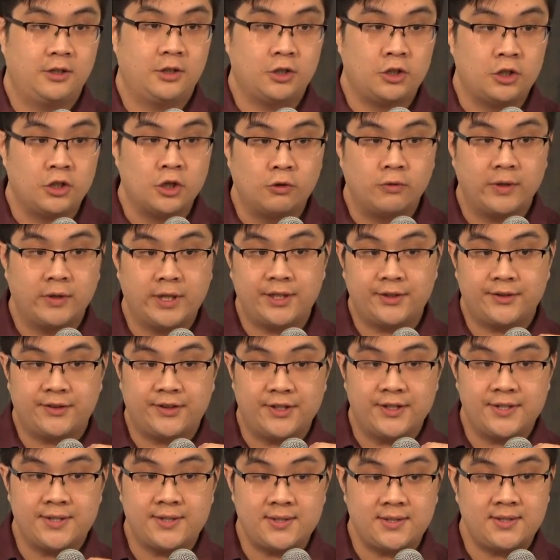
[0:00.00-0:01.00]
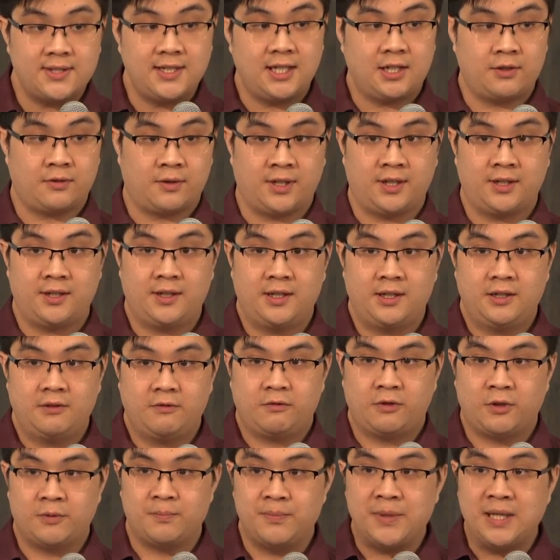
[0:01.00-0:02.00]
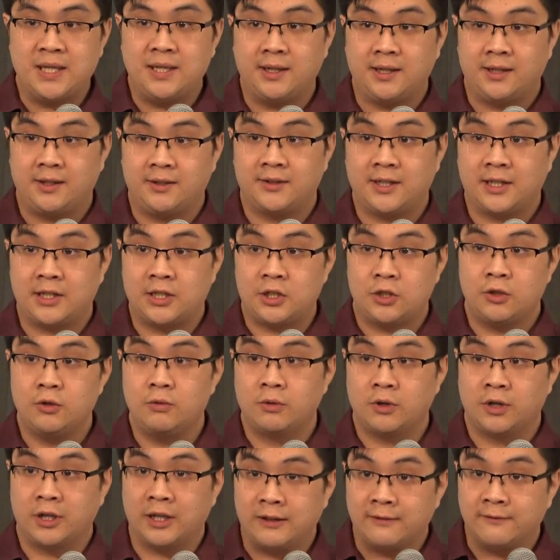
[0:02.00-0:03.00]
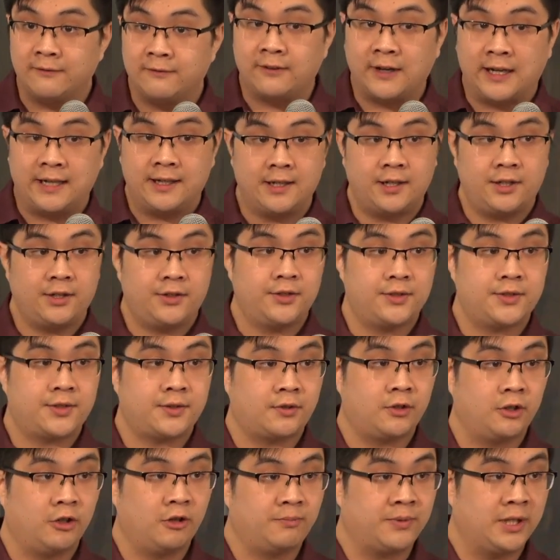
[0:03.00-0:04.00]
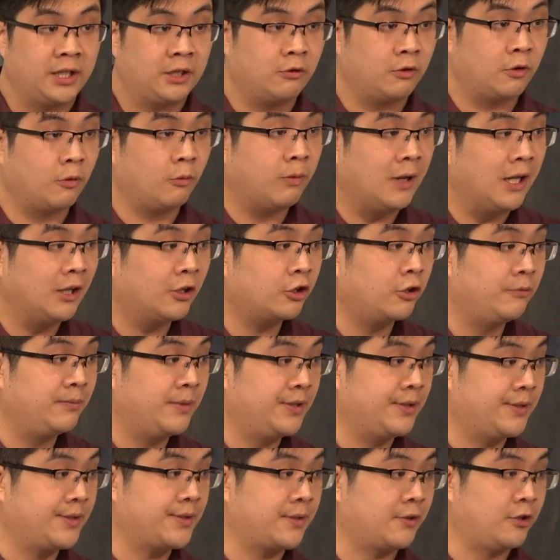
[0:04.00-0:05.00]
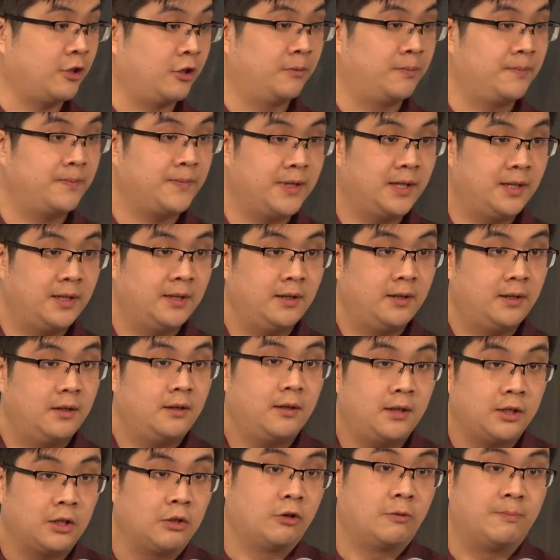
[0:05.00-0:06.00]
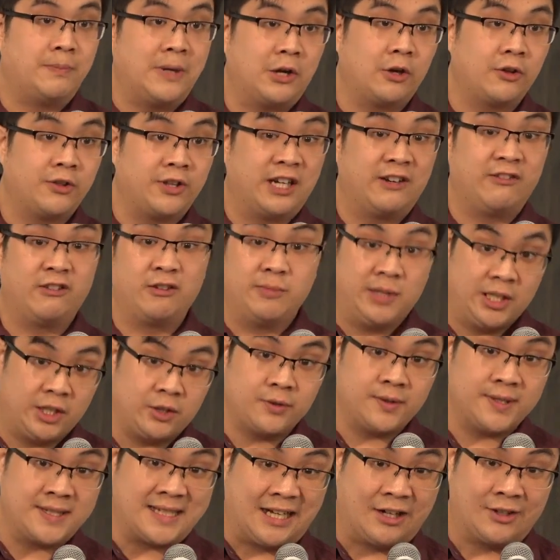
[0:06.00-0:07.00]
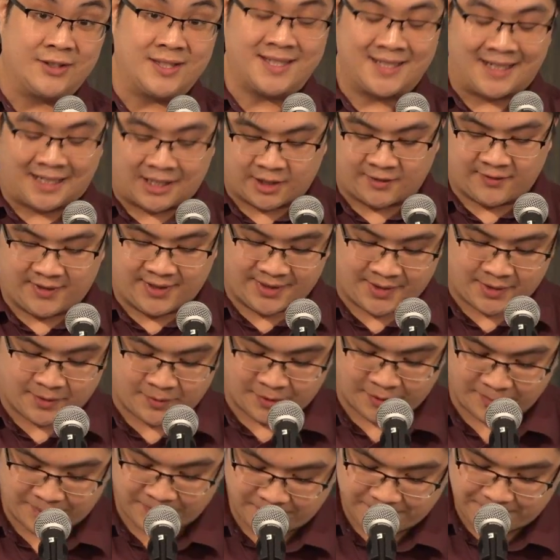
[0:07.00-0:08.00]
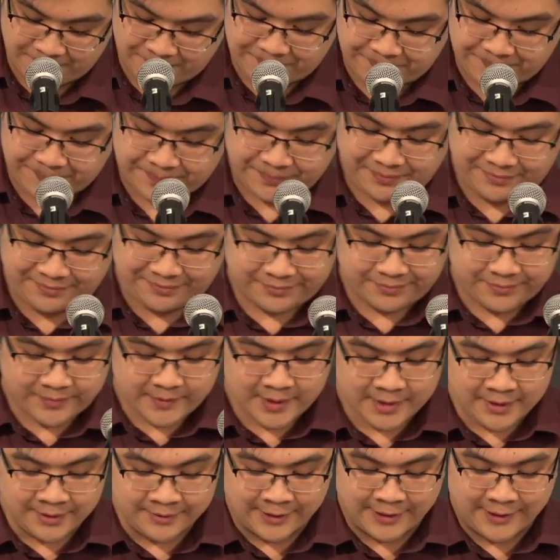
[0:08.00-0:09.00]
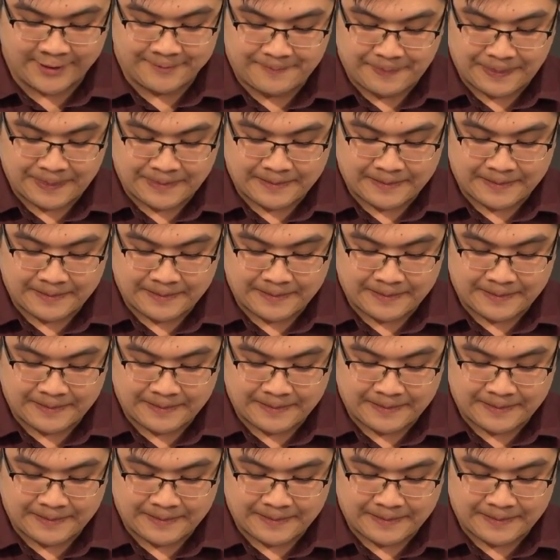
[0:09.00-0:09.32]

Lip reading: Knowing this secret would mean that you were invited in this group, that you were welcome in this group, and you were better than everybody who was outside of this group, right?